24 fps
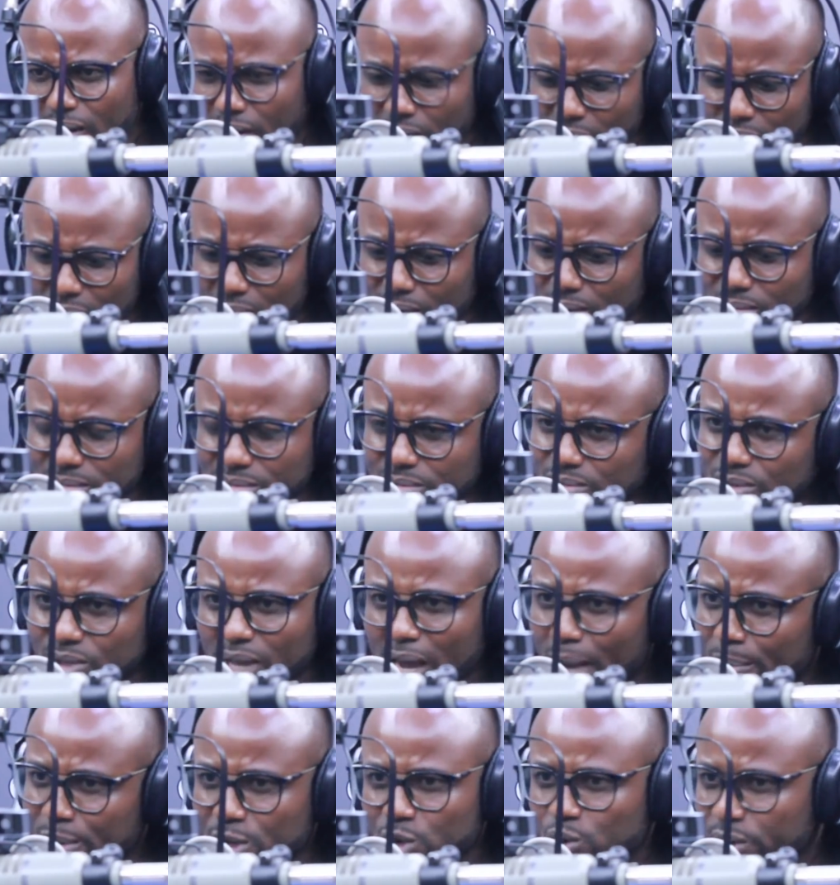Or,
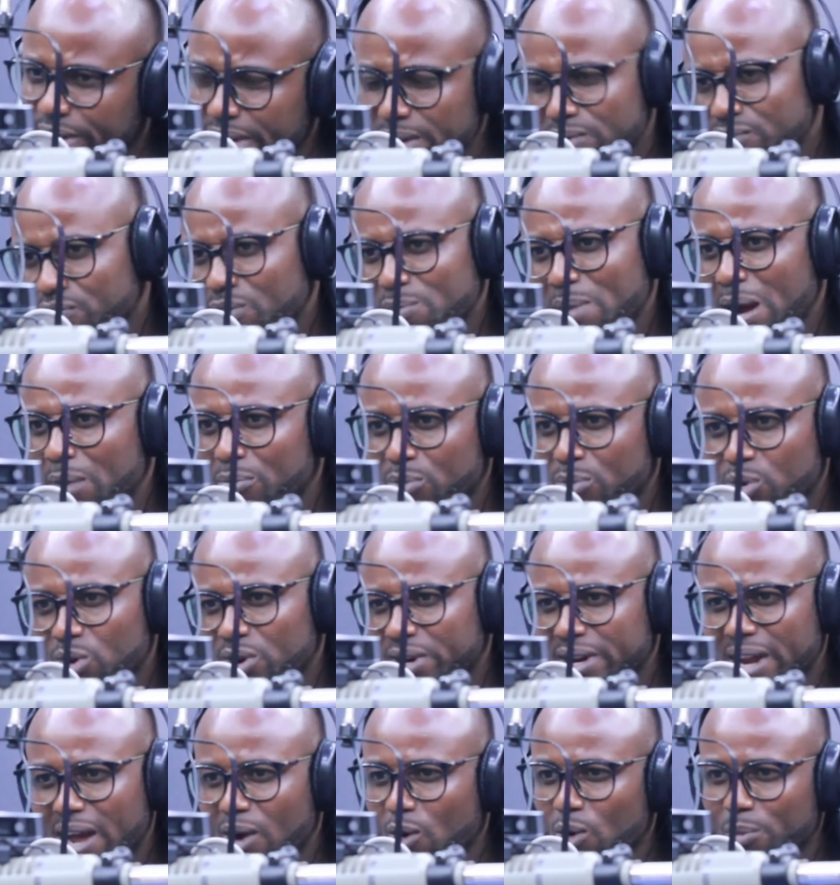I mean, you came from
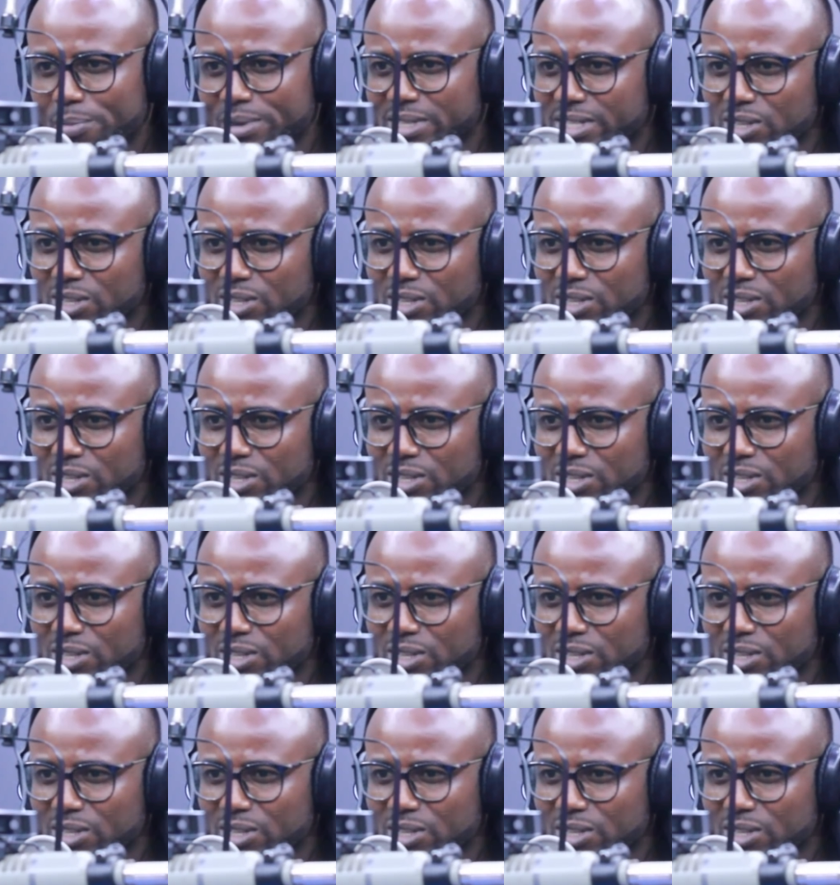abroad now.